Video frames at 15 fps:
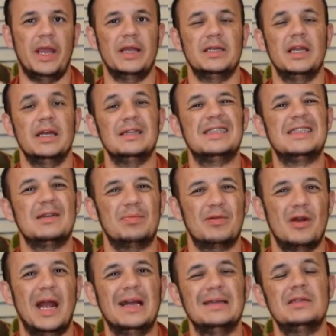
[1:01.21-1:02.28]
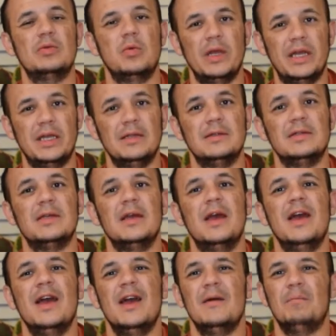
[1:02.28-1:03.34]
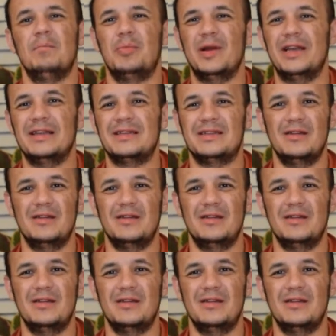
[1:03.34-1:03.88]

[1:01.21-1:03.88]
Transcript: It does suppress weeds, but it's